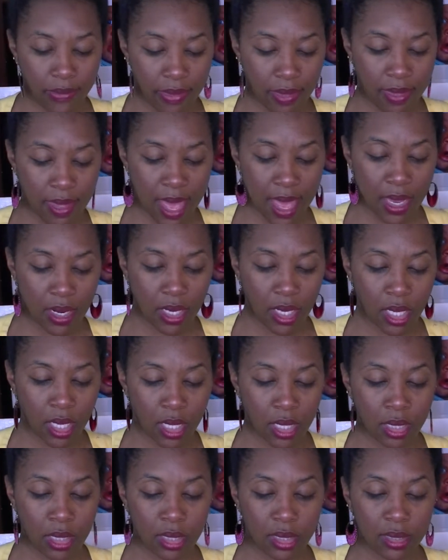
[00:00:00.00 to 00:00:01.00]
that
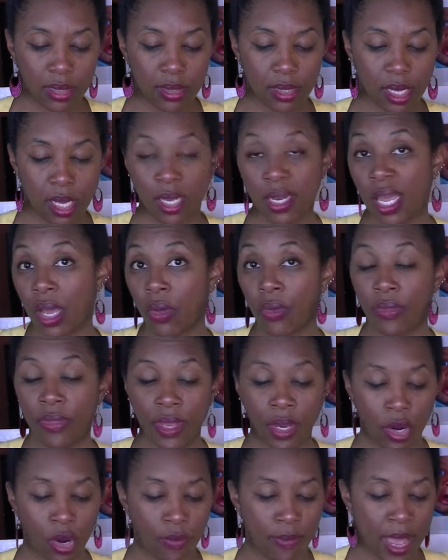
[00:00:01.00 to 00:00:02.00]
is
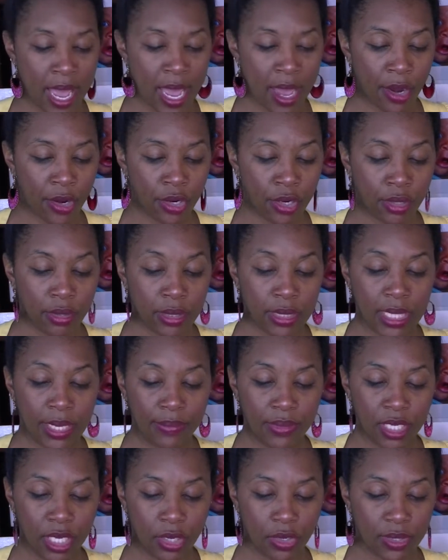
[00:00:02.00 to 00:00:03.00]
unhealthy or bad or
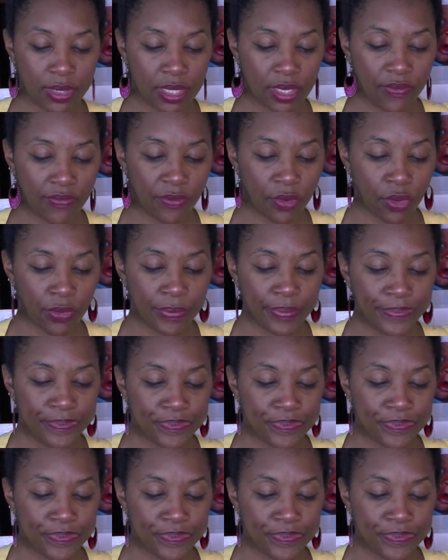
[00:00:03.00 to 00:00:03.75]
tempting or sinful.